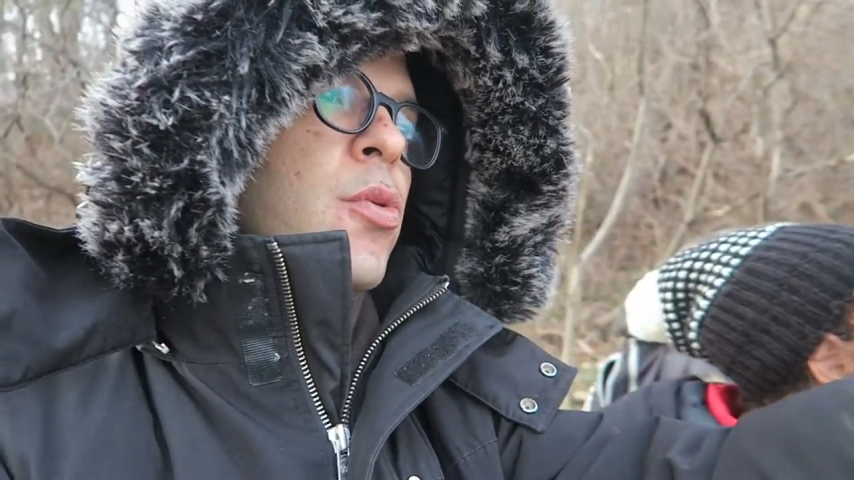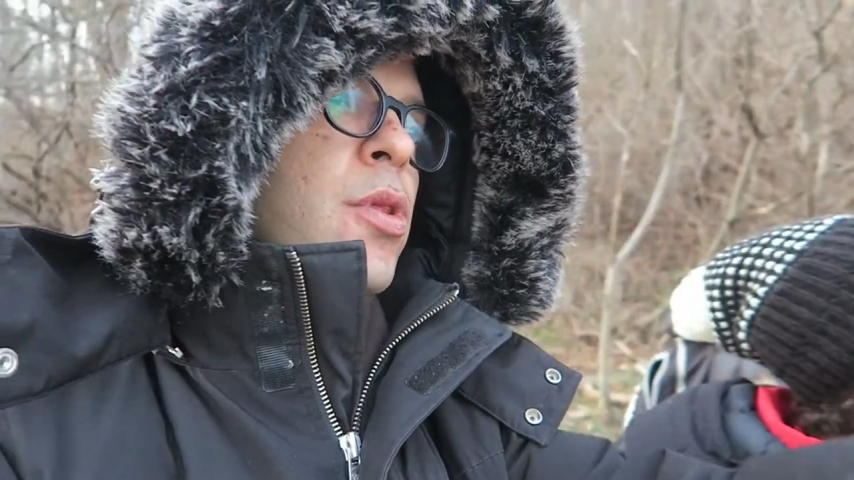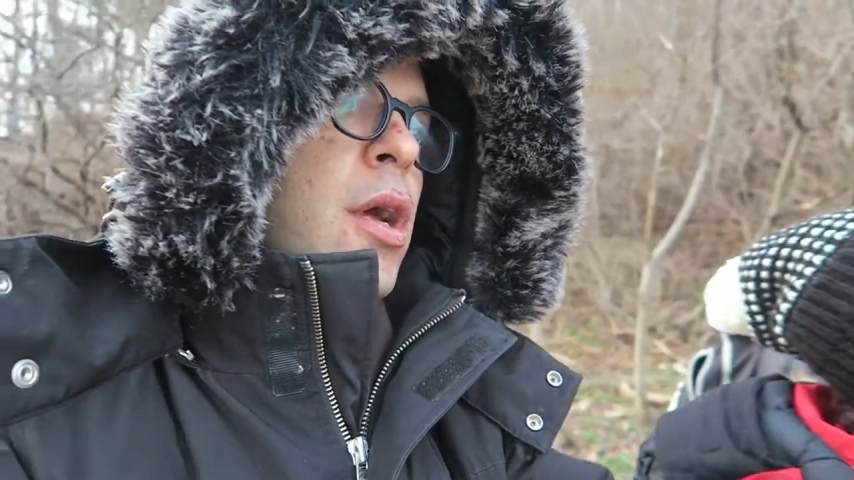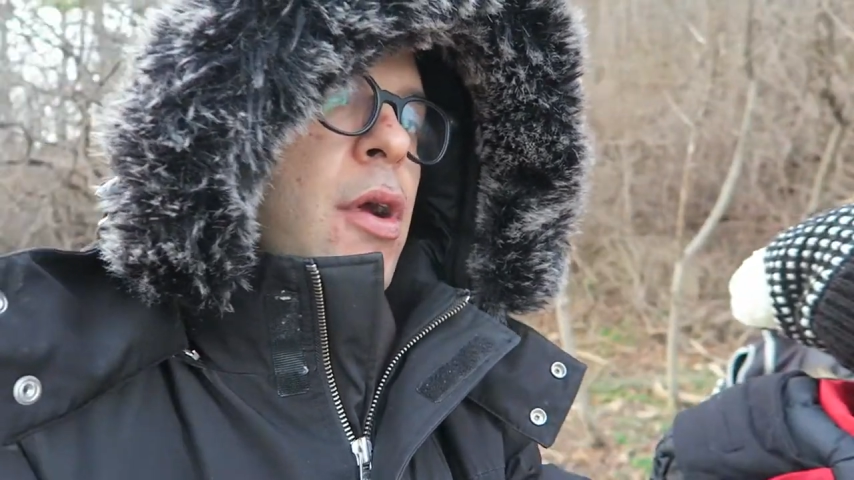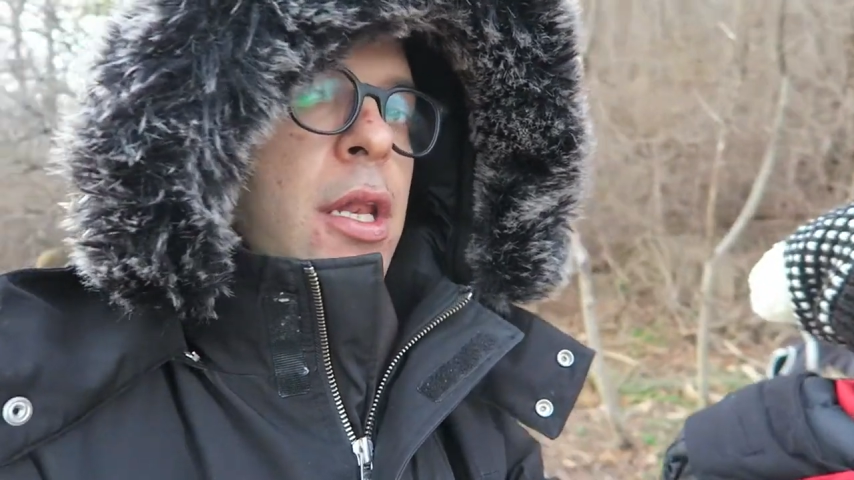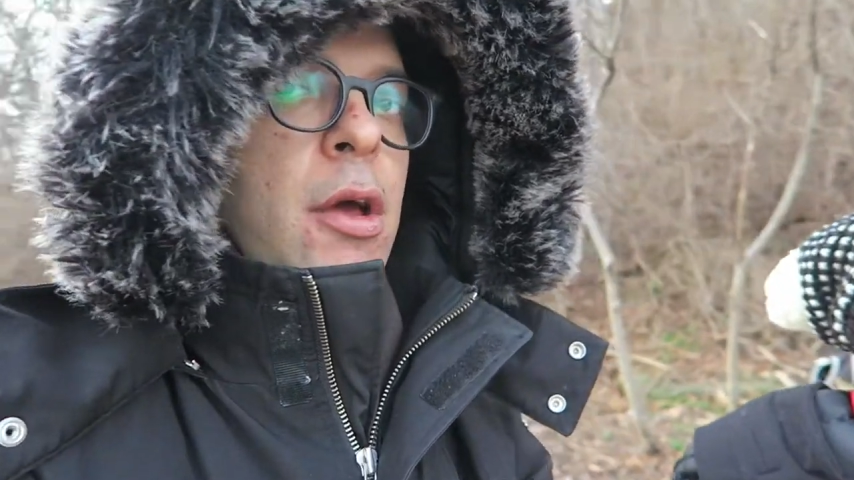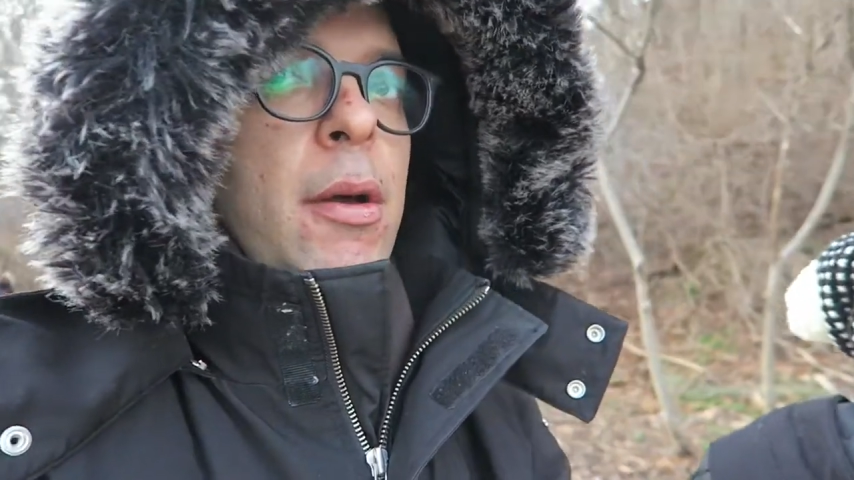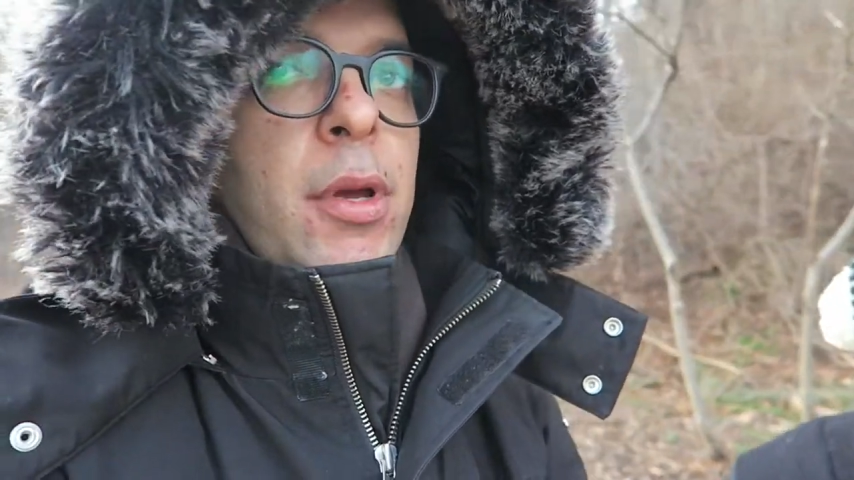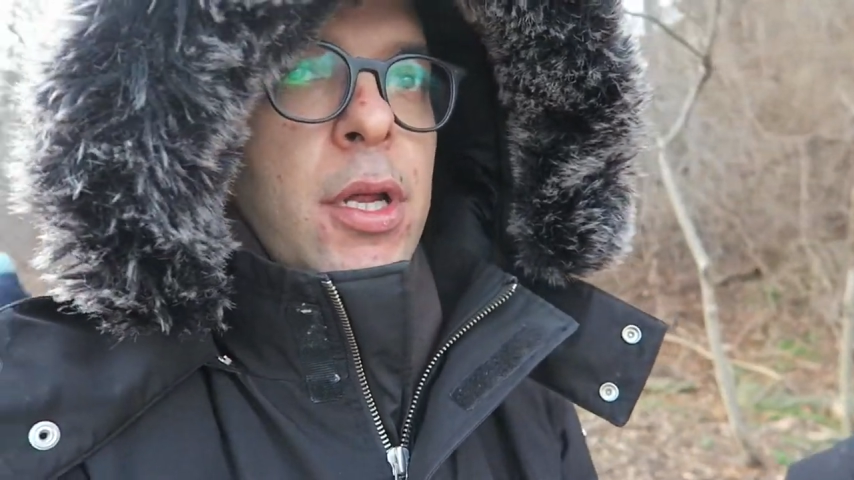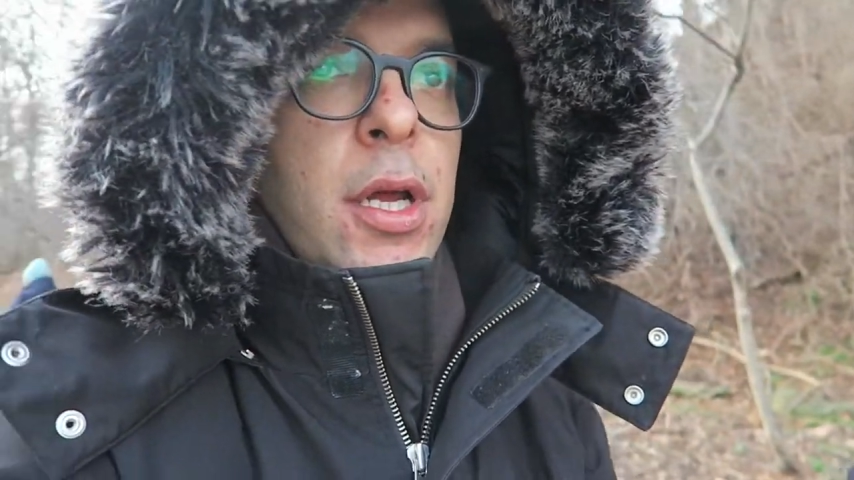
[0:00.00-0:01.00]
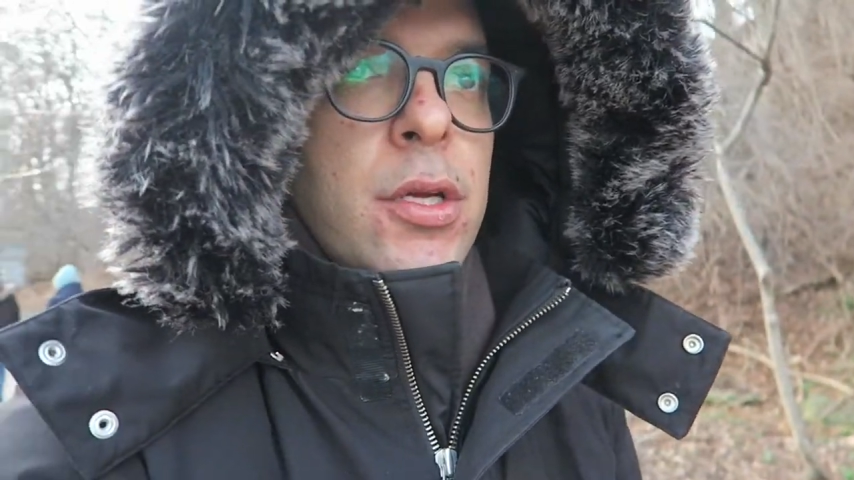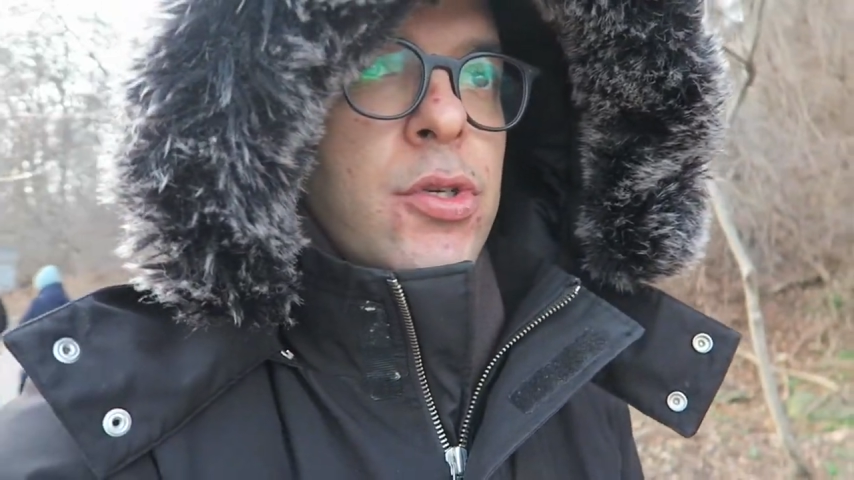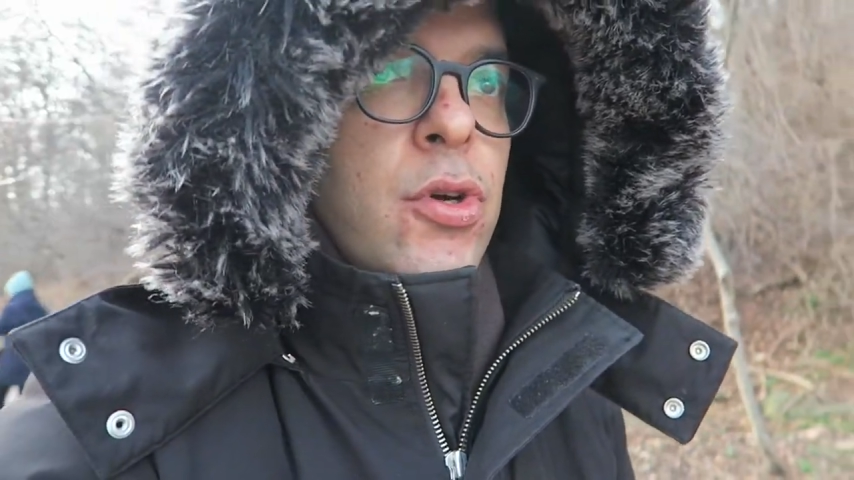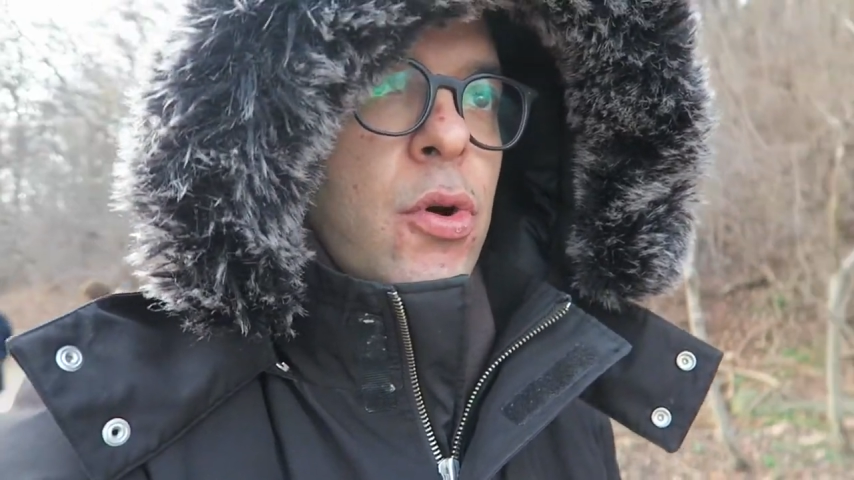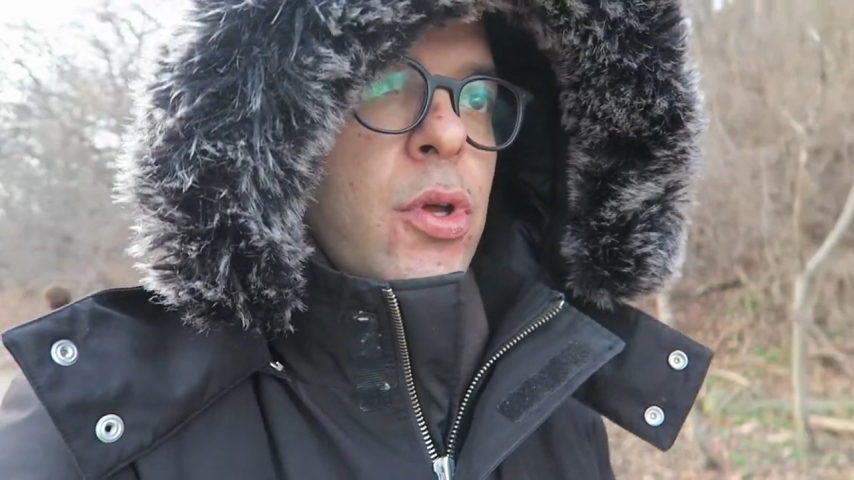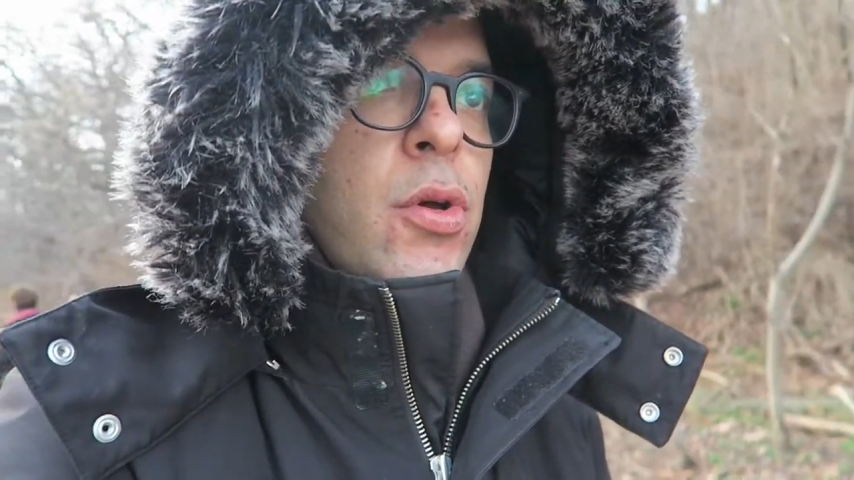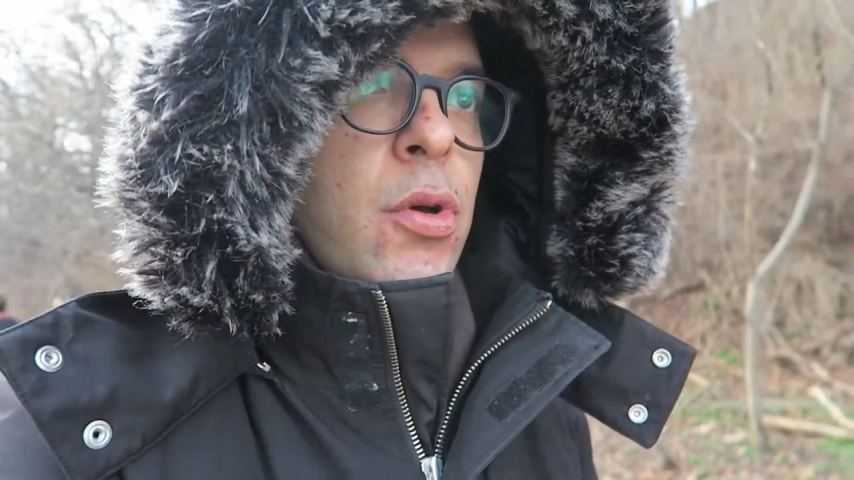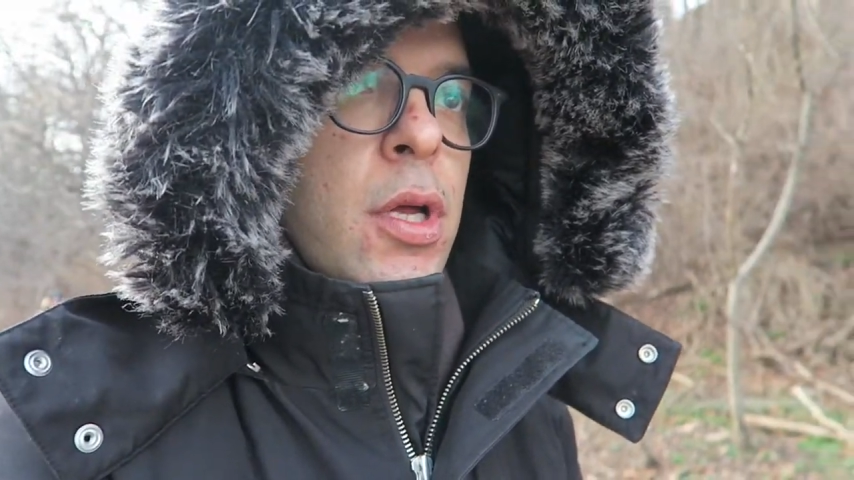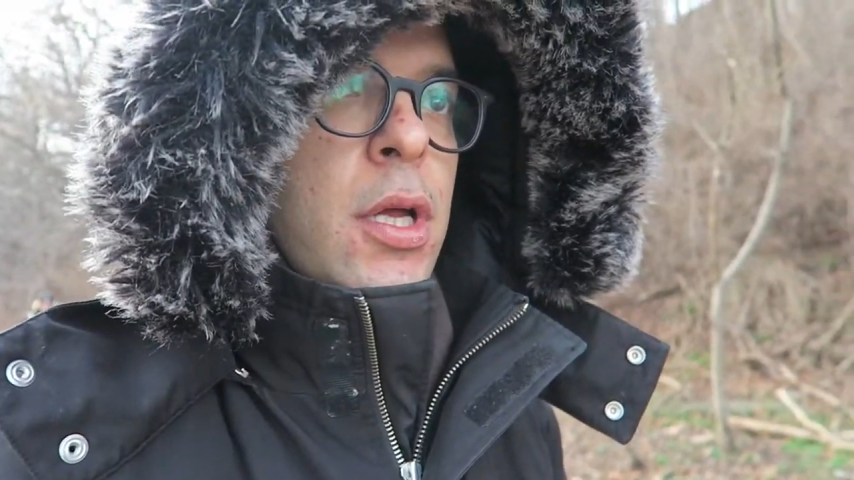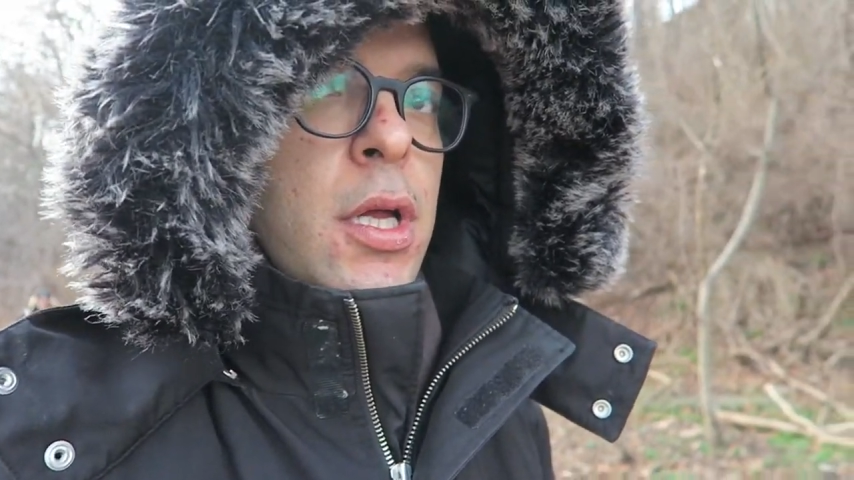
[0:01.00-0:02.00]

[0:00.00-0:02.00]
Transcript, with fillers: over there right now. I'm gonna show you.